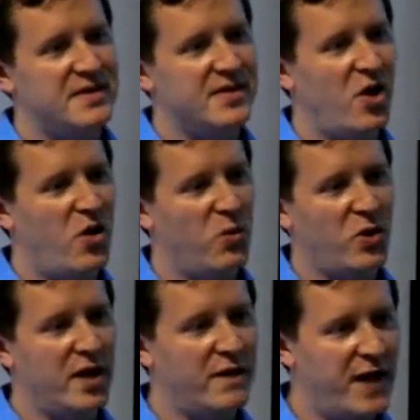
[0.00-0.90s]
So we're
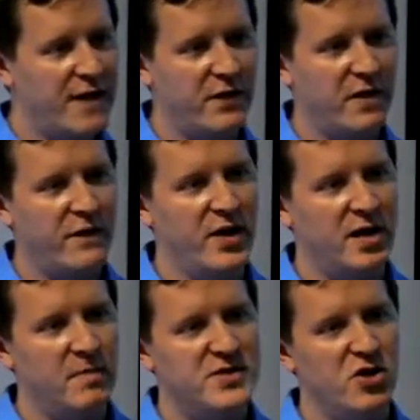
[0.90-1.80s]
going to fight for the
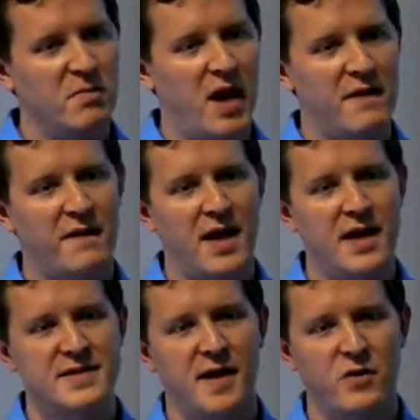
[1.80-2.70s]
freedom to
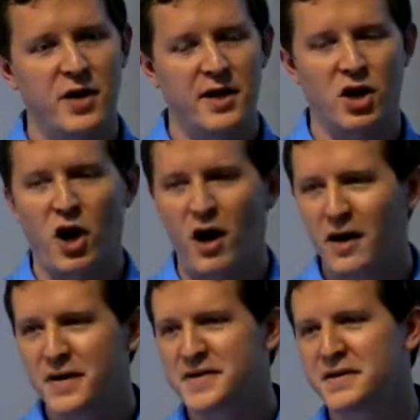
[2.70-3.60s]
modify software in
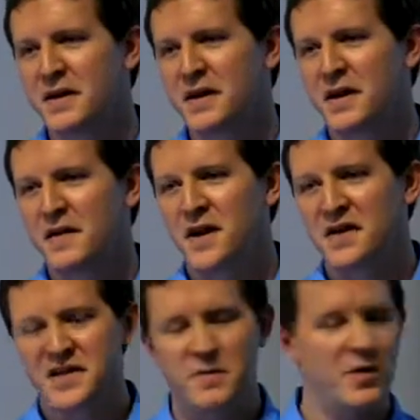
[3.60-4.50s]
cars that
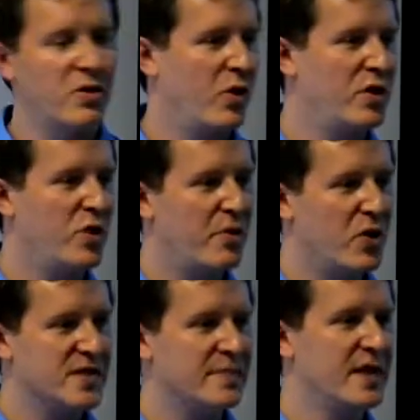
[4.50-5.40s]
doesn't mean we're going to
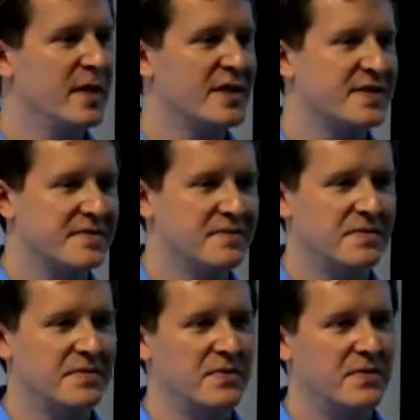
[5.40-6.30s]
oppose speed limits,
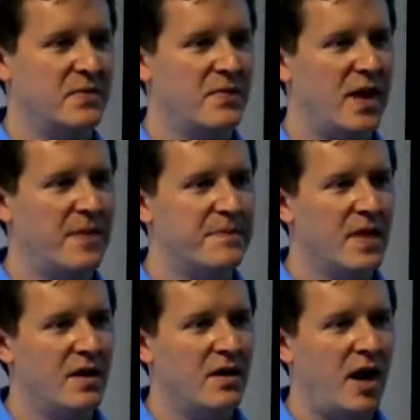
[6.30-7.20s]
right?
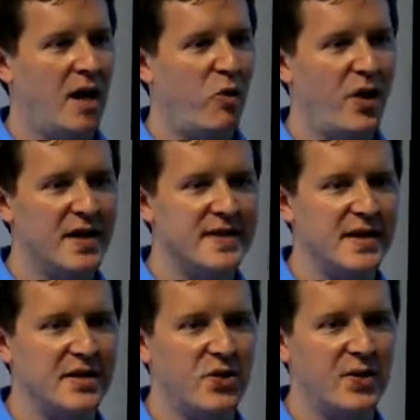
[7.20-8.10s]
Our point is
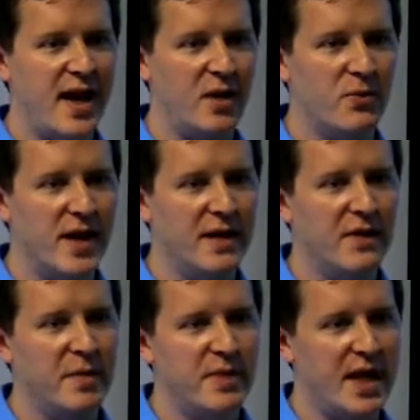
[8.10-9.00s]
that you can't
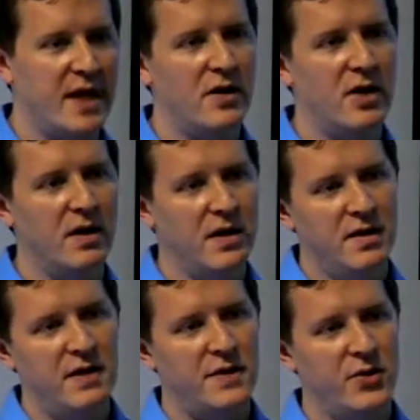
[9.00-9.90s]
regulate behavior
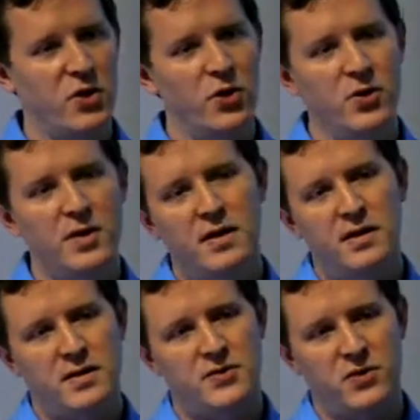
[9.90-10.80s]
through
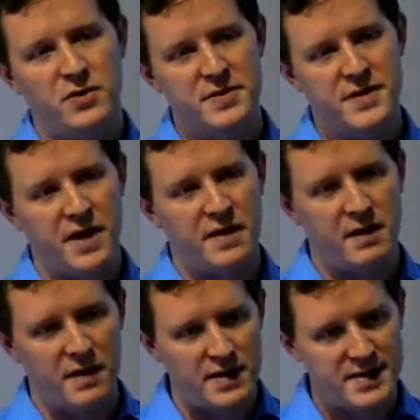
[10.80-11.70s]
controls
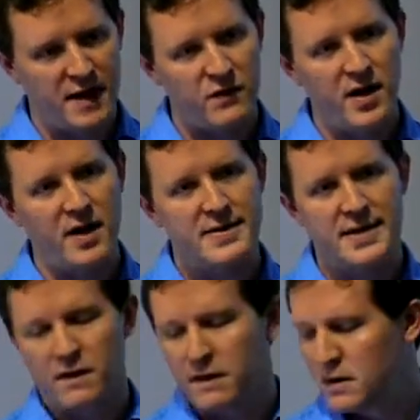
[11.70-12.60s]
on the software
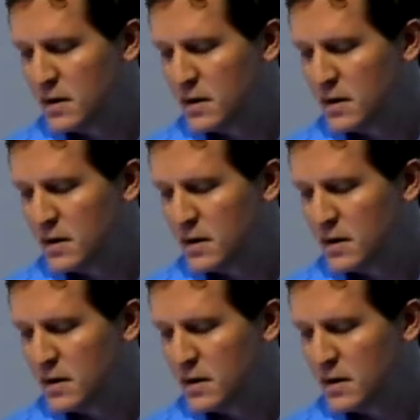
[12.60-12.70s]
itself.